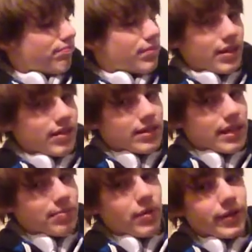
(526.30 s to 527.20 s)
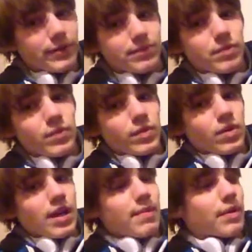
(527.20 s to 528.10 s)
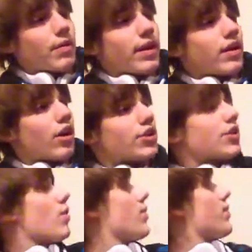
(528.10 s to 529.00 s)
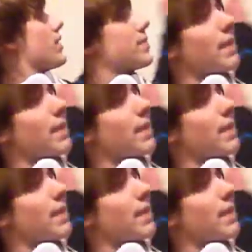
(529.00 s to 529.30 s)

Yeah, this deck's broken. And by the way, also, this